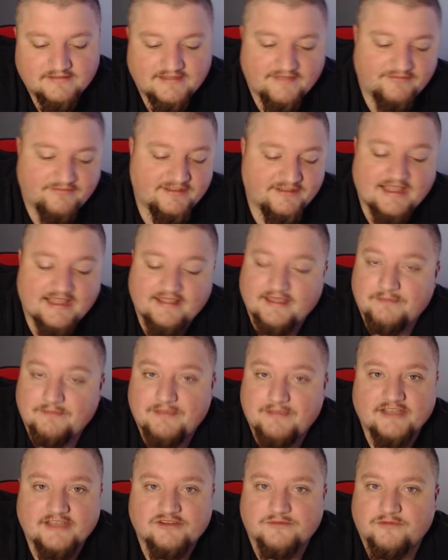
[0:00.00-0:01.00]
not like
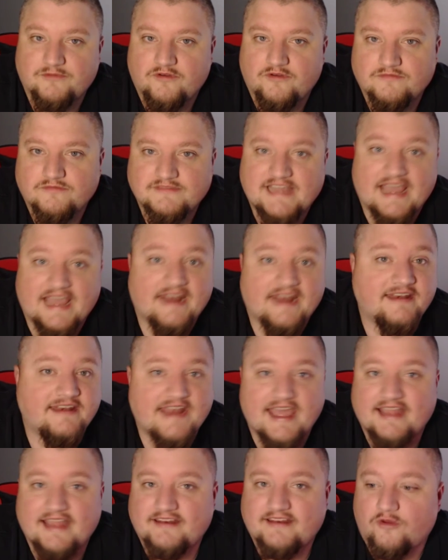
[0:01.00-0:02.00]
Patrick Mahomes. Not
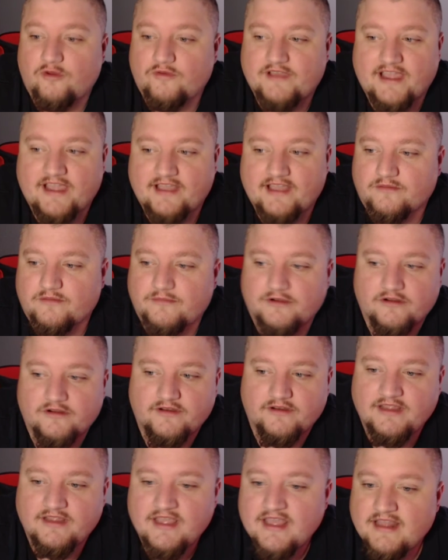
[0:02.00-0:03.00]
no Kyler
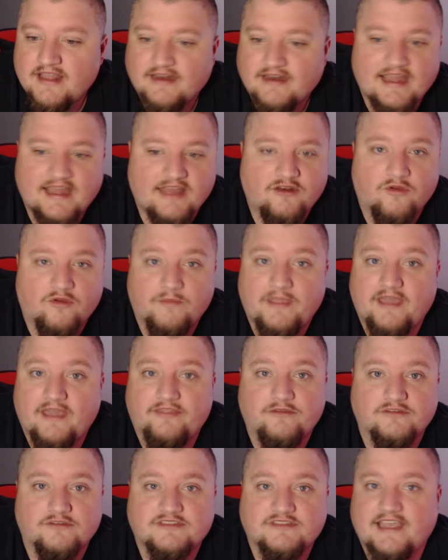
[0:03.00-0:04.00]
Murray. Not no
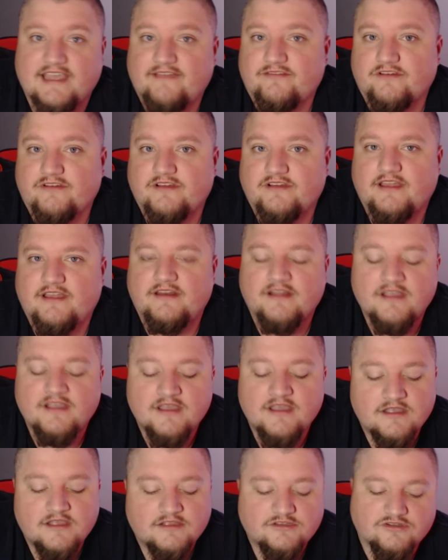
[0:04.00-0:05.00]
Matthew Stafford yet.
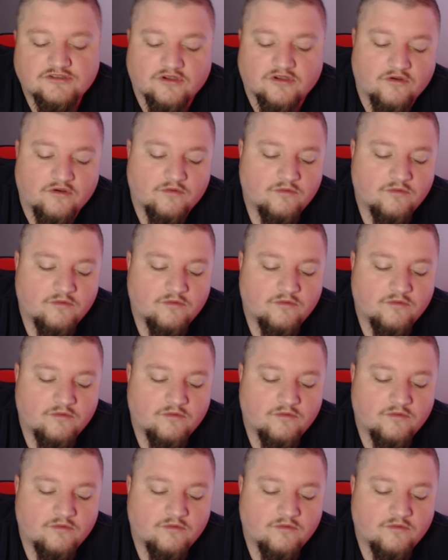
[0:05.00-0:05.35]
So.